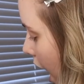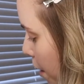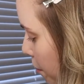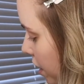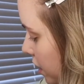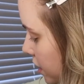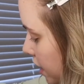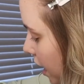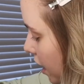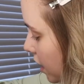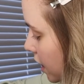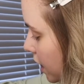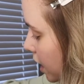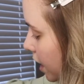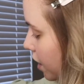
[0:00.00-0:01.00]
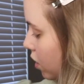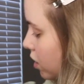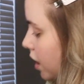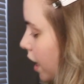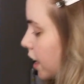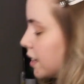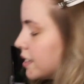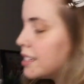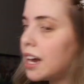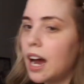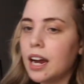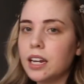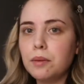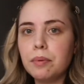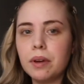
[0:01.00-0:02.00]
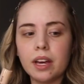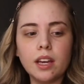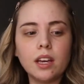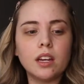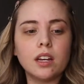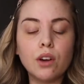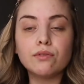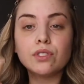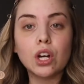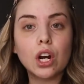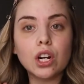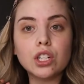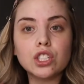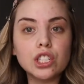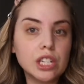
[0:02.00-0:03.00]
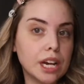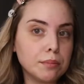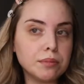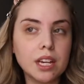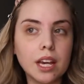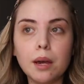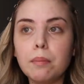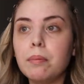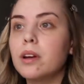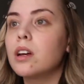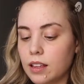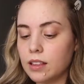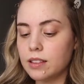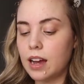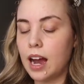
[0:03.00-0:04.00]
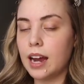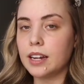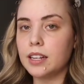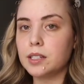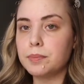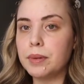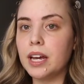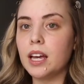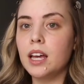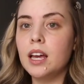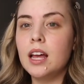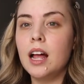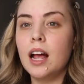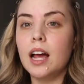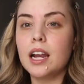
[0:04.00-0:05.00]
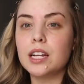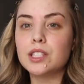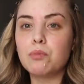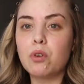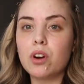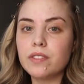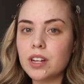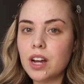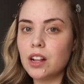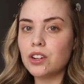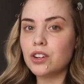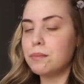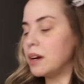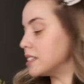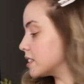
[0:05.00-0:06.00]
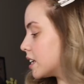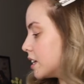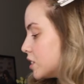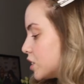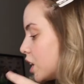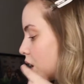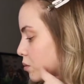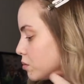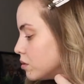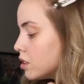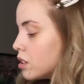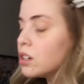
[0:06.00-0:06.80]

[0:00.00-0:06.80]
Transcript: I'm gonna take a little, like a tiny bit of Tarte Shape Tape, like the tiniest bit. And it's more of the color of my skin tone.